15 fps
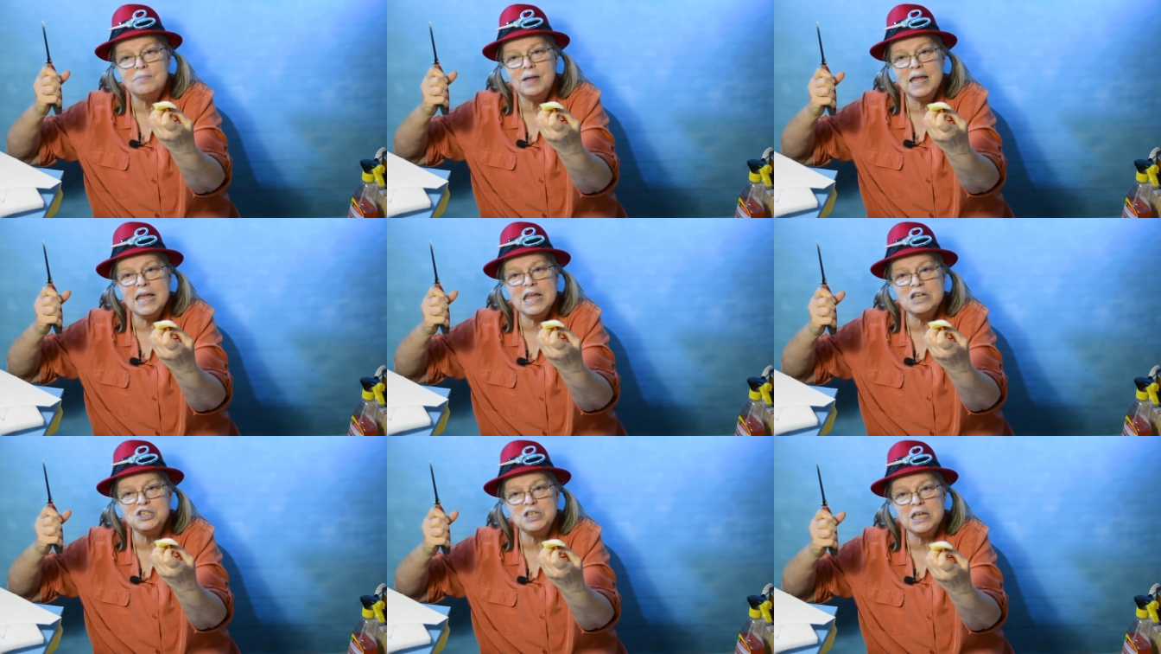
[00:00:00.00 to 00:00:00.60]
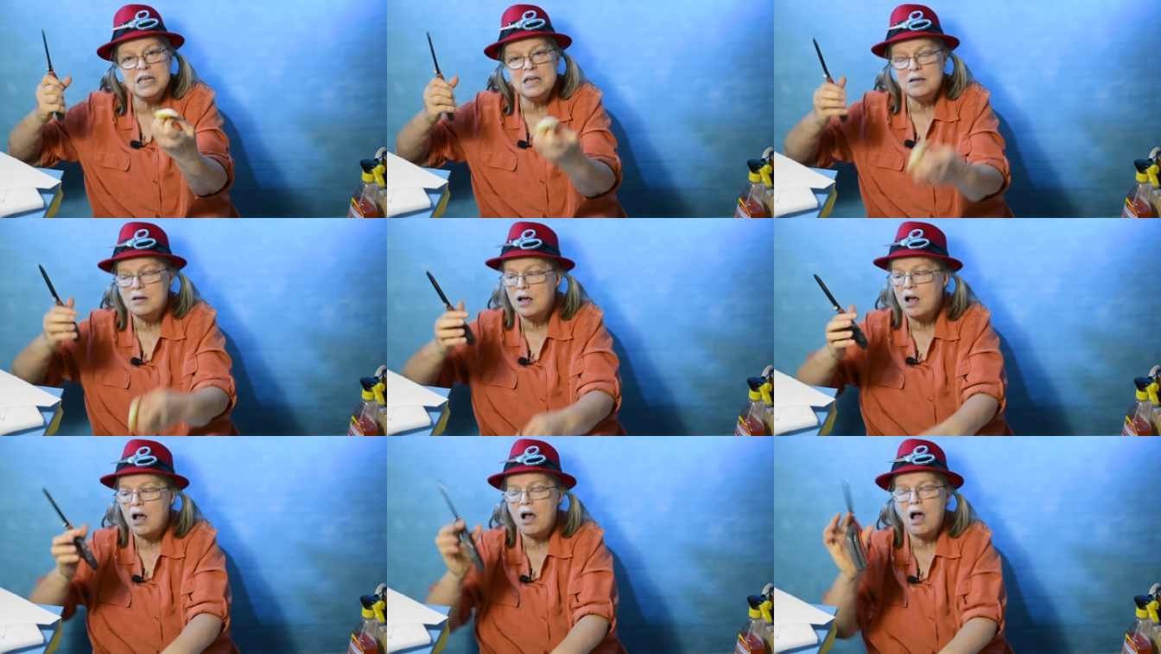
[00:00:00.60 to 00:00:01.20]
Easy,
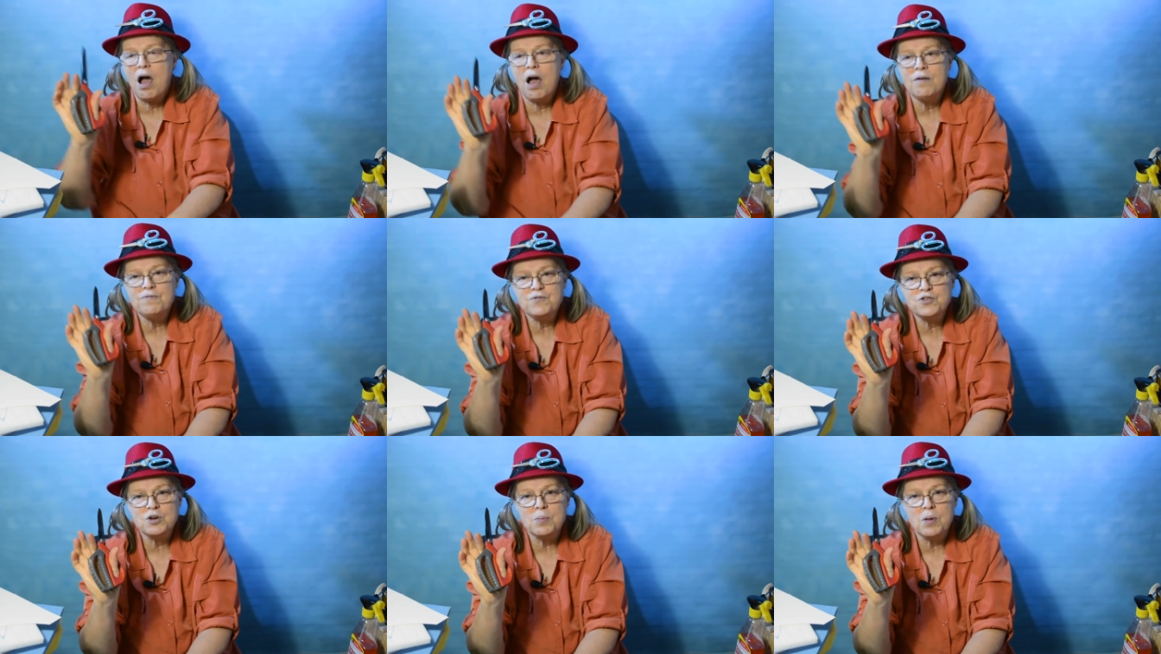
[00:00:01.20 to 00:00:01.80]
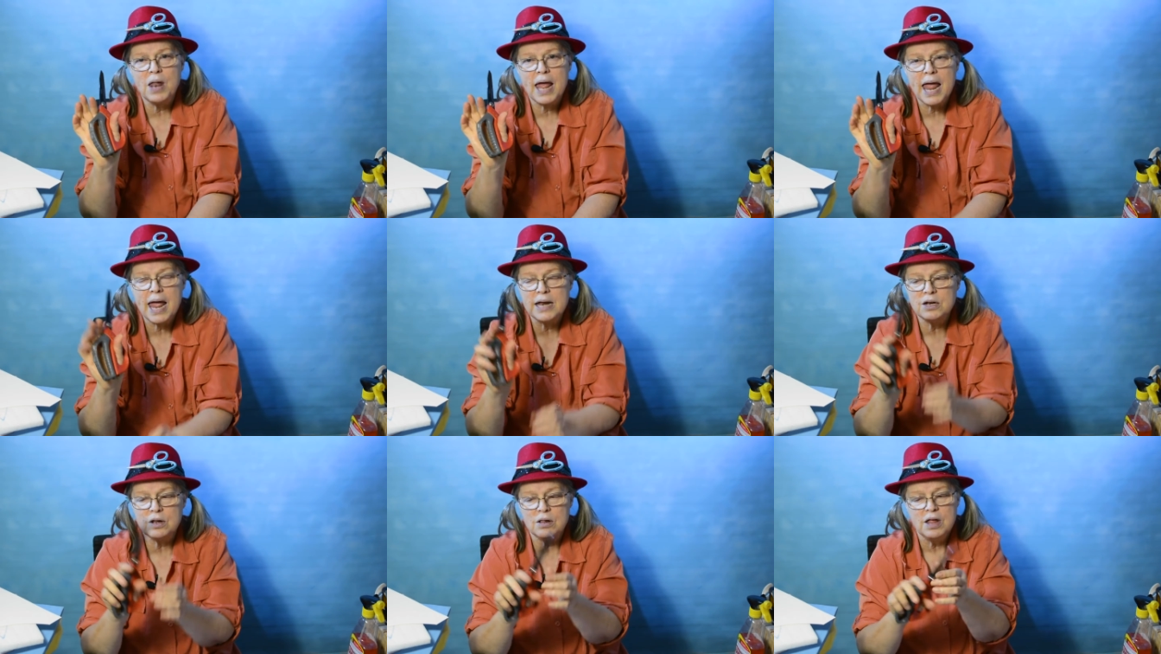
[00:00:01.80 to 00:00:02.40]
comfortable
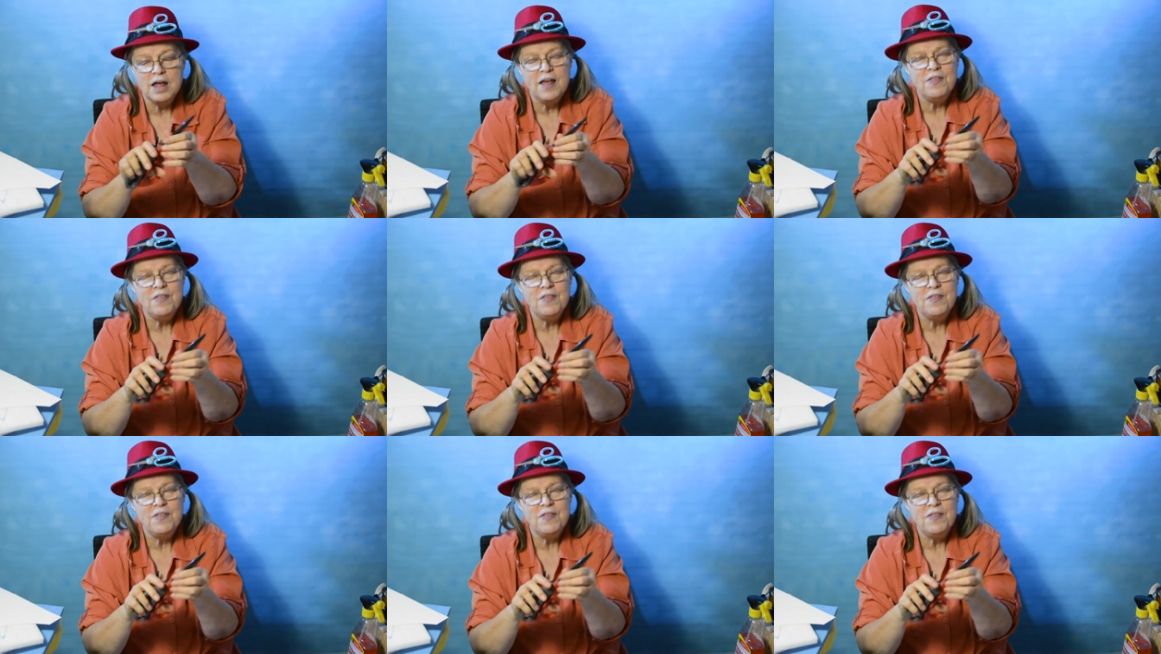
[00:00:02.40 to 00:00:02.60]
handle.